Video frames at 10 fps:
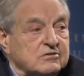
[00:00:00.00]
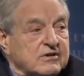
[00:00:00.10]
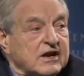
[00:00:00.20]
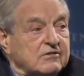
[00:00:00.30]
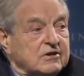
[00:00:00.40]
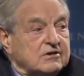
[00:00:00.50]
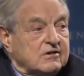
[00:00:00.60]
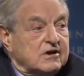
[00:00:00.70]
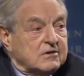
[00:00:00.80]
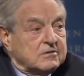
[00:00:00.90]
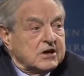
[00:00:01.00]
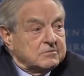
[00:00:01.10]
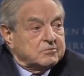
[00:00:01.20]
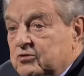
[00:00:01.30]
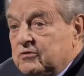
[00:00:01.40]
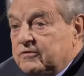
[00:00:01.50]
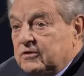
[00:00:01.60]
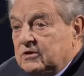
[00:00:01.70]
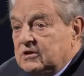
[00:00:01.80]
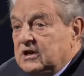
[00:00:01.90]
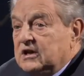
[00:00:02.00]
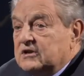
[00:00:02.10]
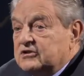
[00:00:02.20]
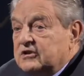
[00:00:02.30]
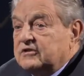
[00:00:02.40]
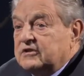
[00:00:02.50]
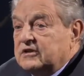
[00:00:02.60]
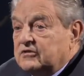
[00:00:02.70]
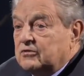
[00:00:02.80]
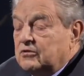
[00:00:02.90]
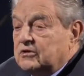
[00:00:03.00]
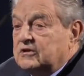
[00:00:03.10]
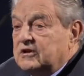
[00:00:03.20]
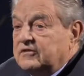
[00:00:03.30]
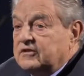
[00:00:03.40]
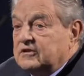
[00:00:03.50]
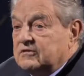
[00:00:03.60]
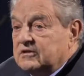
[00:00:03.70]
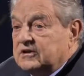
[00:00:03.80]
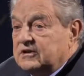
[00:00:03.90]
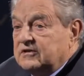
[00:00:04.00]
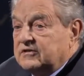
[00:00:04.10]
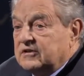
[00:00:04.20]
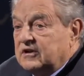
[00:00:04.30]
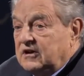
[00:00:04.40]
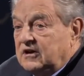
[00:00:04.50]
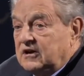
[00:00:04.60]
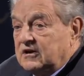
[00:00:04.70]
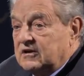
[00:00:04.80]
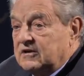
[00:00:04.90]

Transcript: to regulatory approval, just as ordinary securities are.